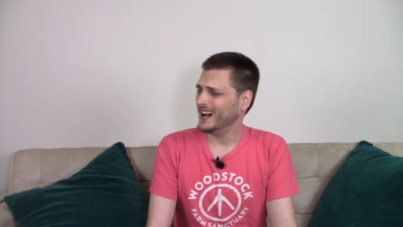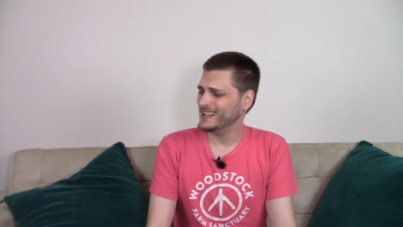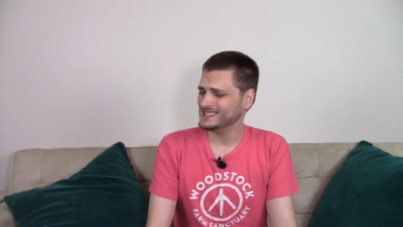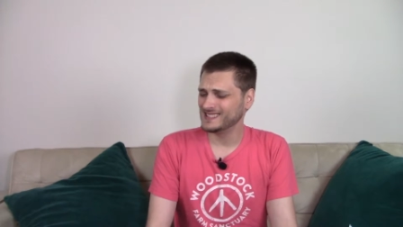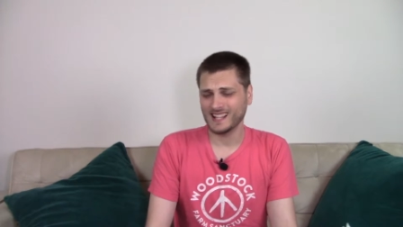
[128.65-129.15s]

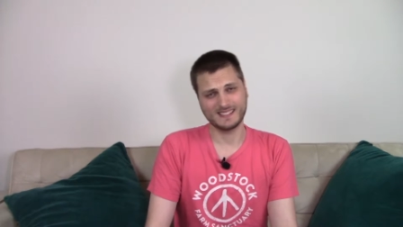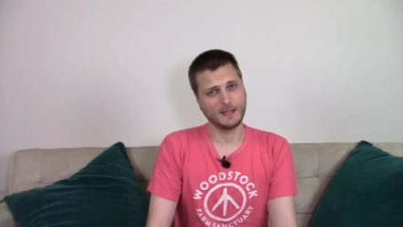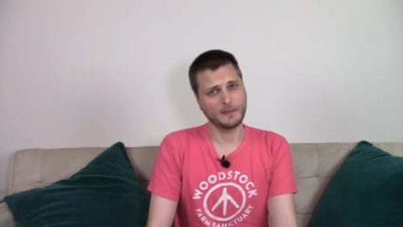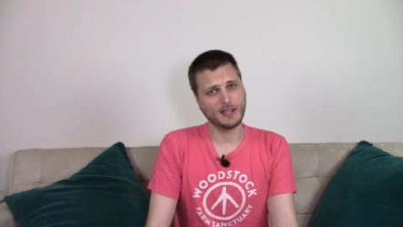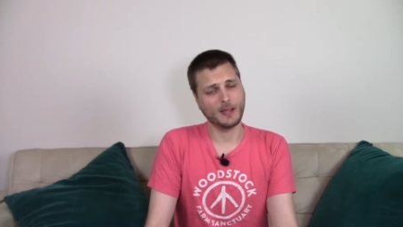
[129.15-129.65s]
It's not
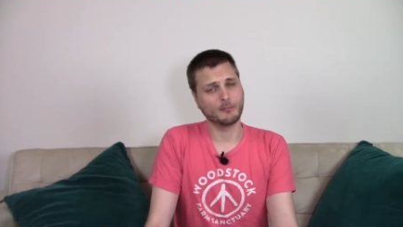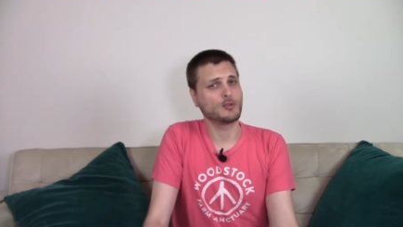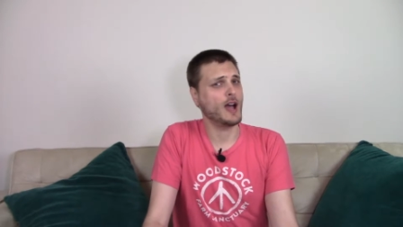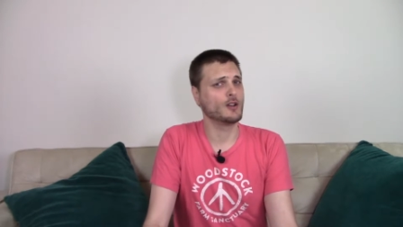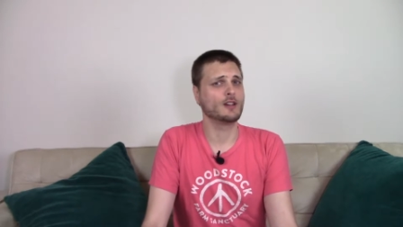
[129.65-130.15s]
something I'm
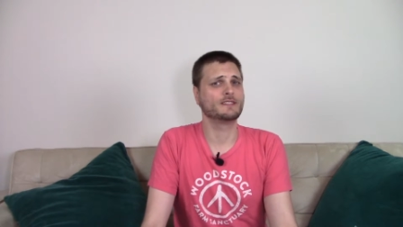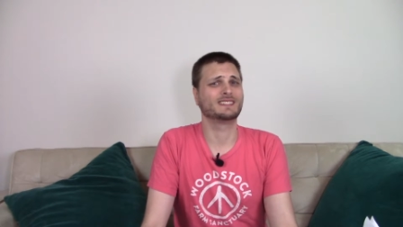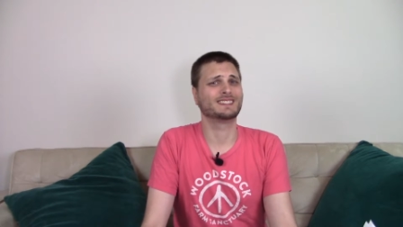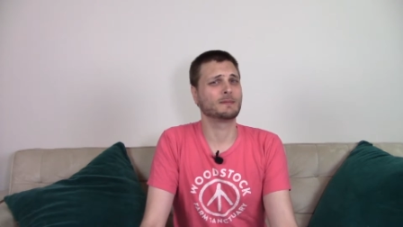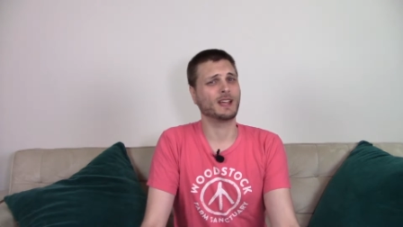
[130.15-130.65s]
proud of. It's
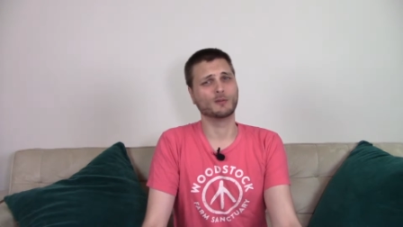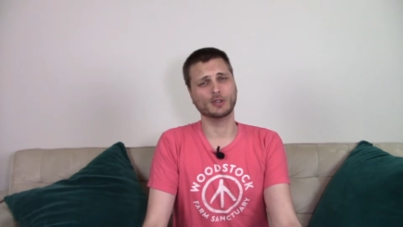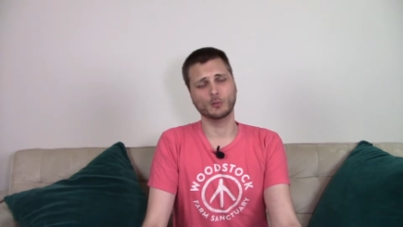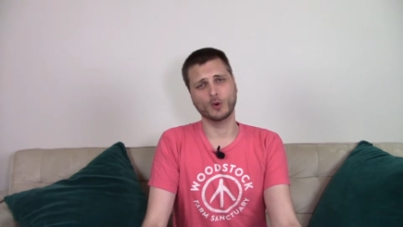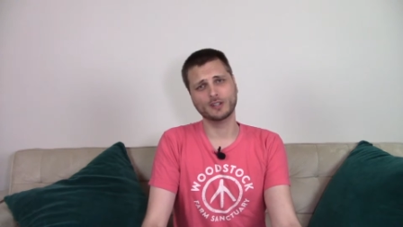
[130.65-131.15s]
not something I
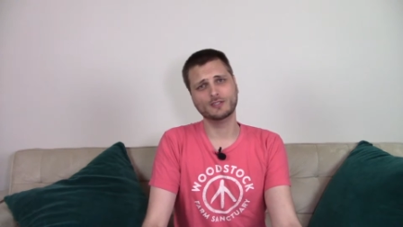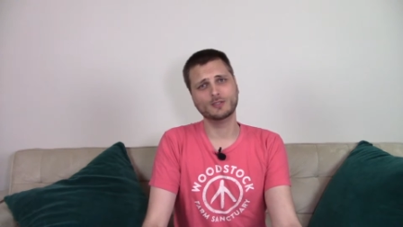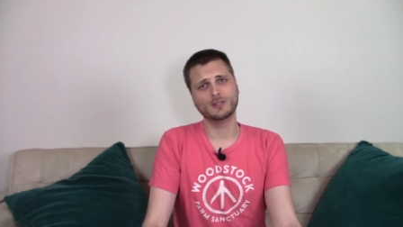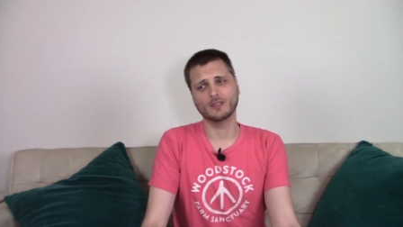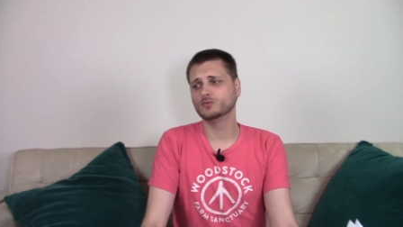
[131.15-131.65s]
really want to
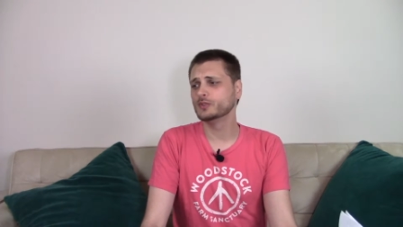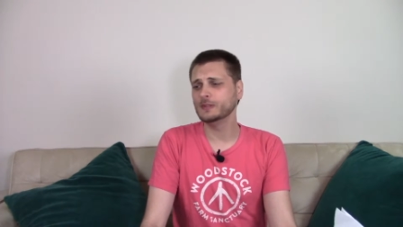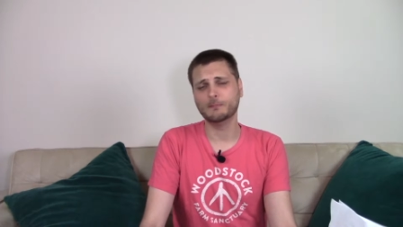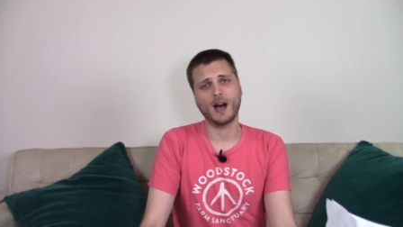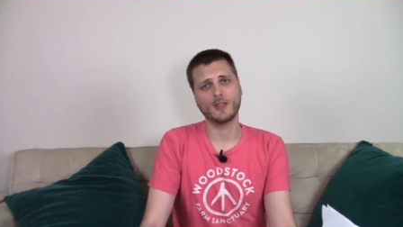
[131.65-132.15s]
do. It really
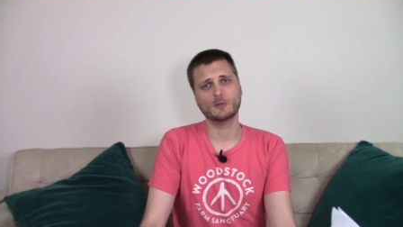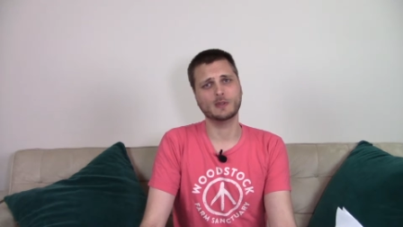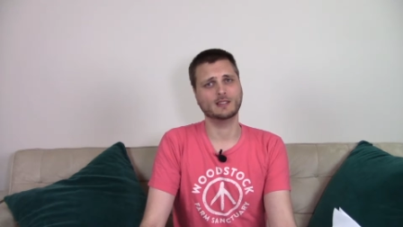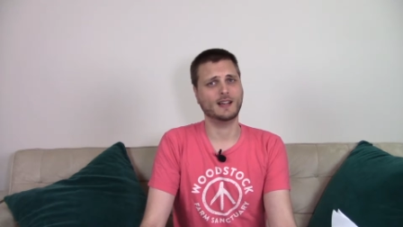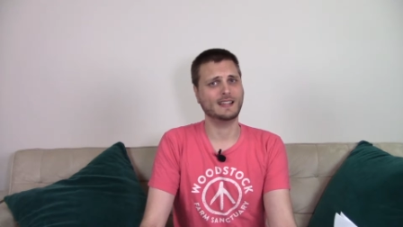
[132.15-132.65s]
bothered me
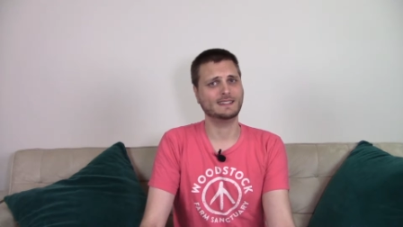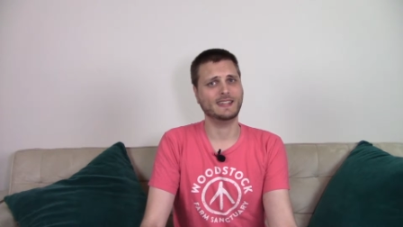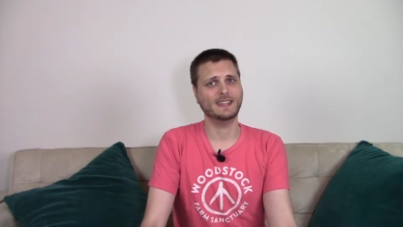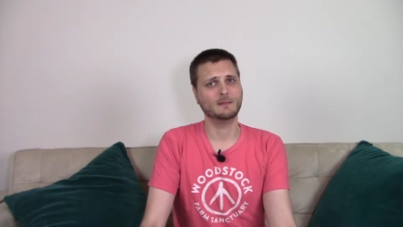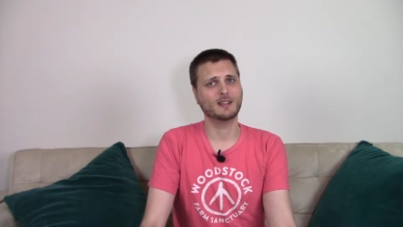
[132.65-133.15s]
a lot to
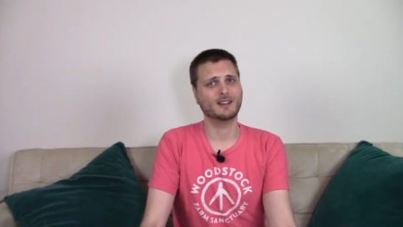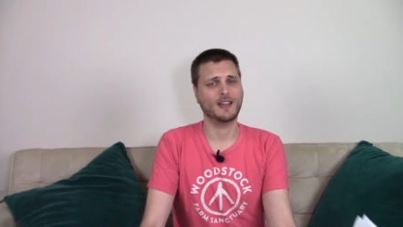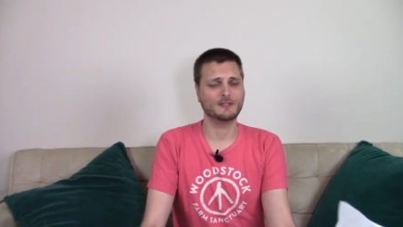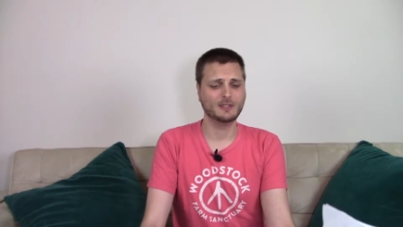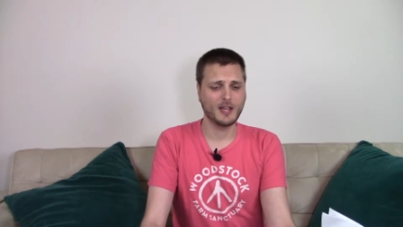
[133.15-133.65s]
take him there and
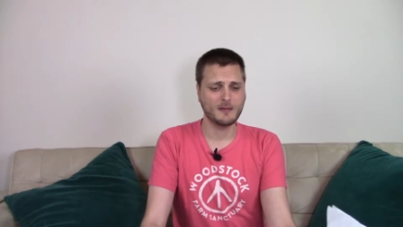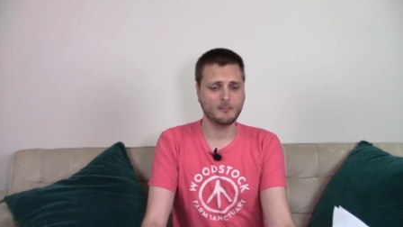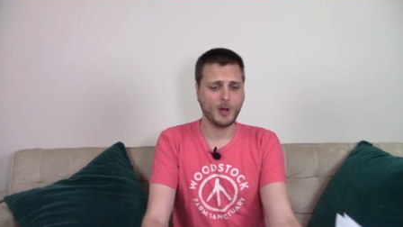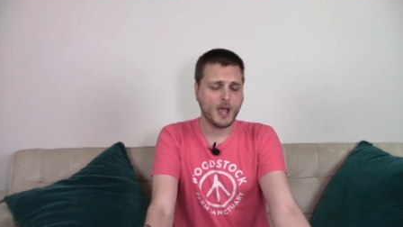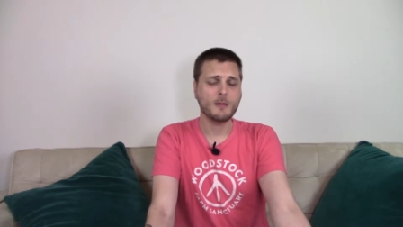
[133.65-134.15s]
have it done,
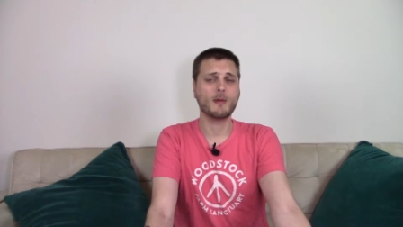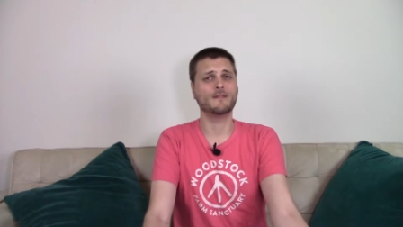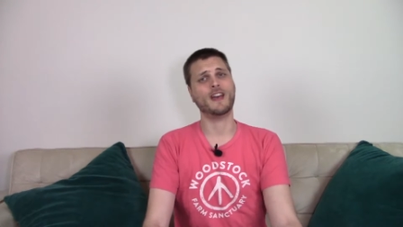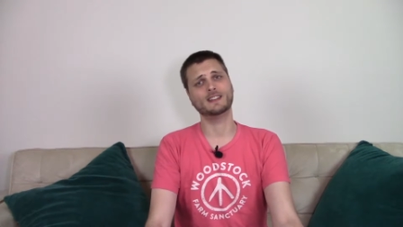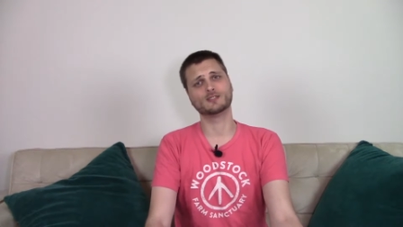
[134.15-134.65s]
but my
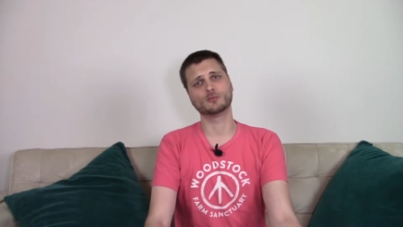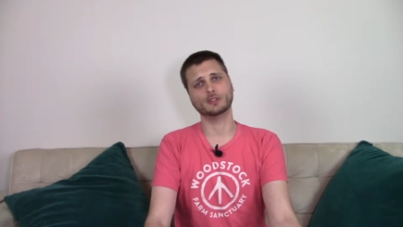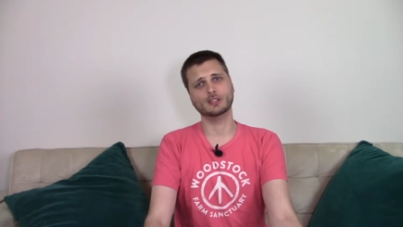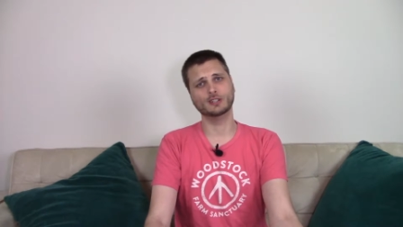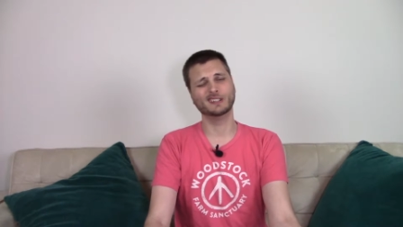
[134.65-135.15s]
vet is
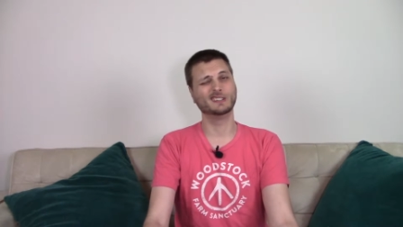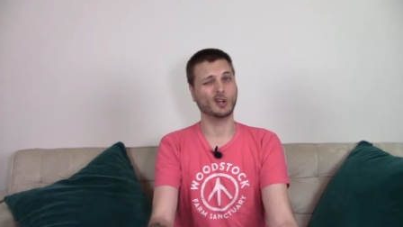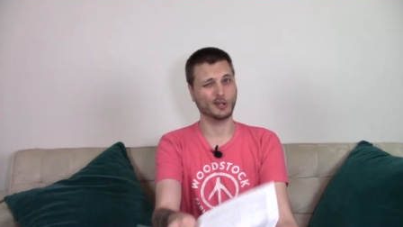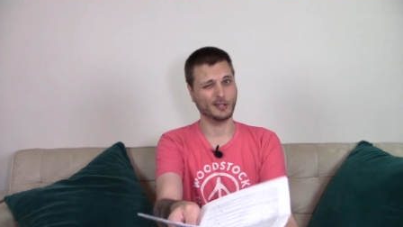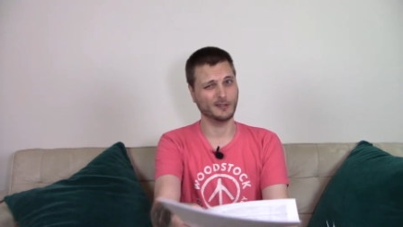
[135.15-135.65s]
really good,
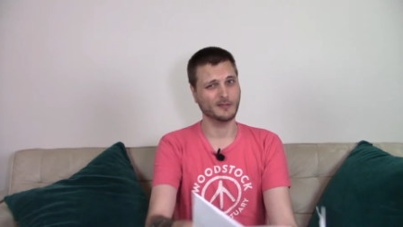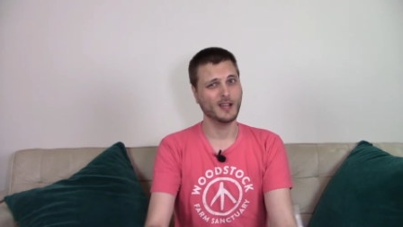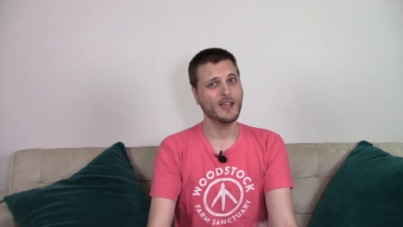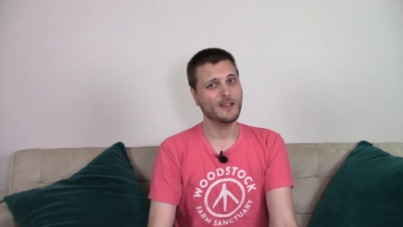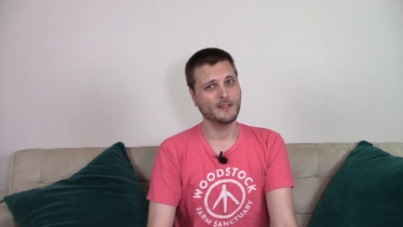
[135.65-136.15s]
Larkin
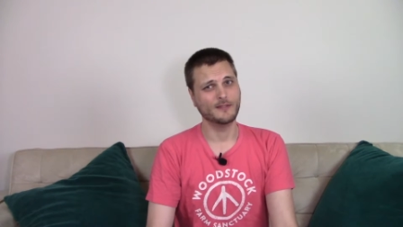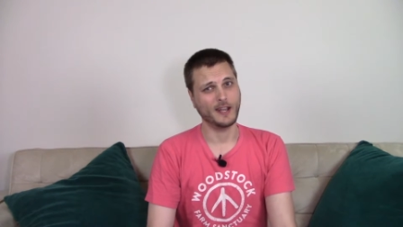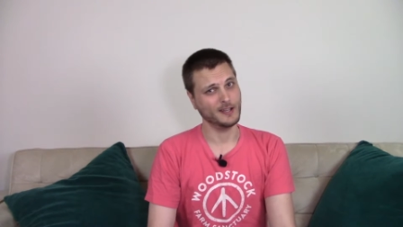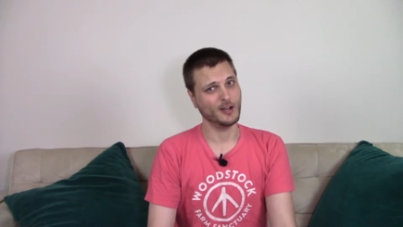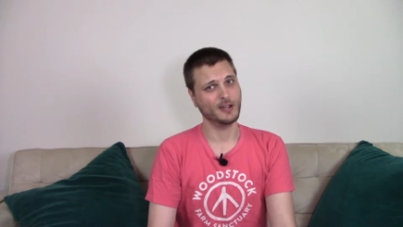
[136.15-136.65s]

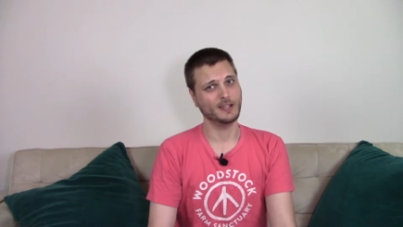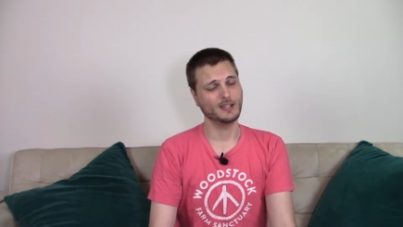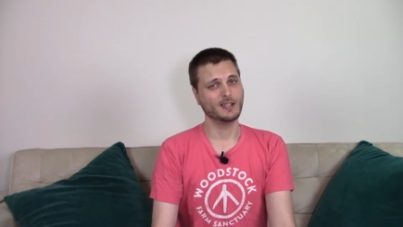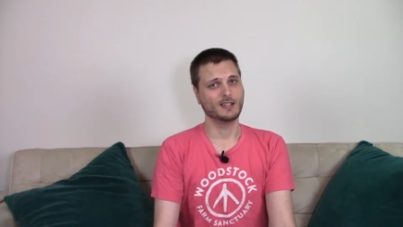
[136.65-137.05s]
Veterinary.